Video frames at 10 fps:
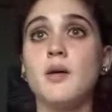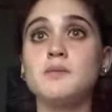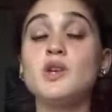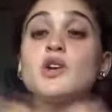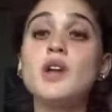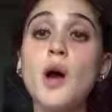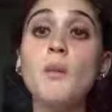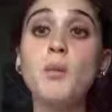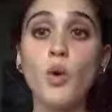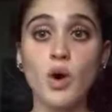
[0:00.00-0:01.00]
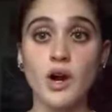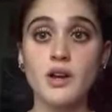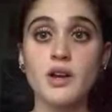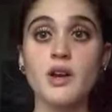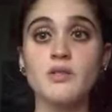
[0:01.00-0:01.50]
so you're not bored
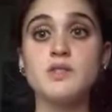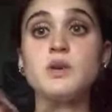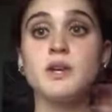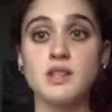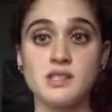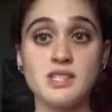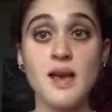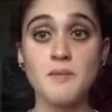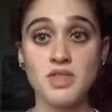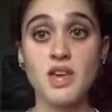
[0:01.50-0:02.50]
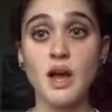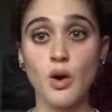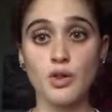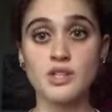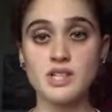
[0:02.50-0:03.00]
of doing the same thing
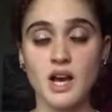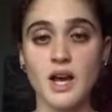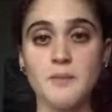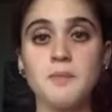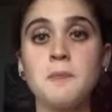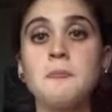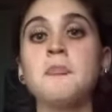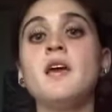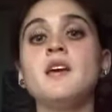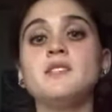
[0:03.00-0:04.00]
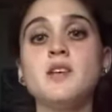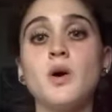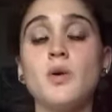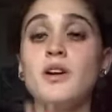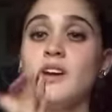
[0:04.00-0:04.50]
all the time.
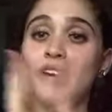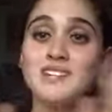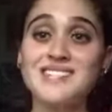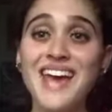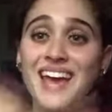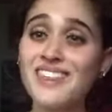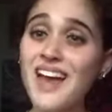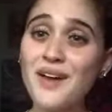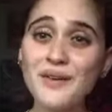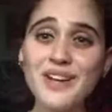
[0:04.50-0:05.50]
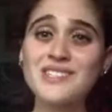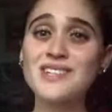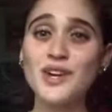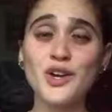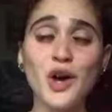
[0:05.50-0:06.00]
So take that risk,
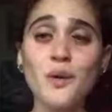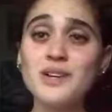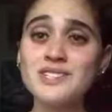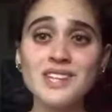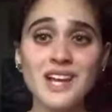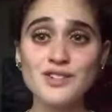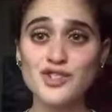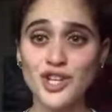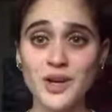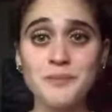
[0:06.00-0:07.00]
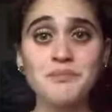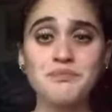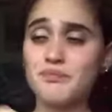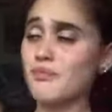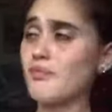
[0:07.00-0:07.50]
go into that gym,
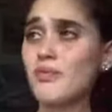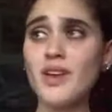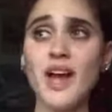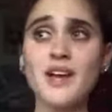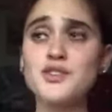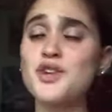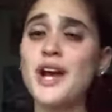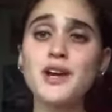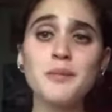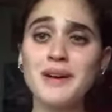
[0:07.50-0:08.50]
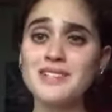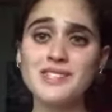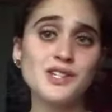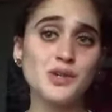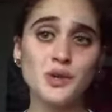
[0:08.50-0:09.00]
and try your best
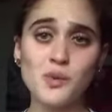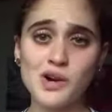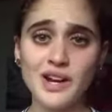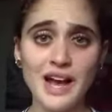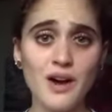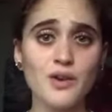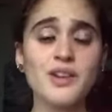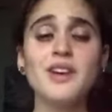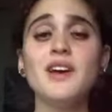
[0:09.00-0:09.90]
to do your workout.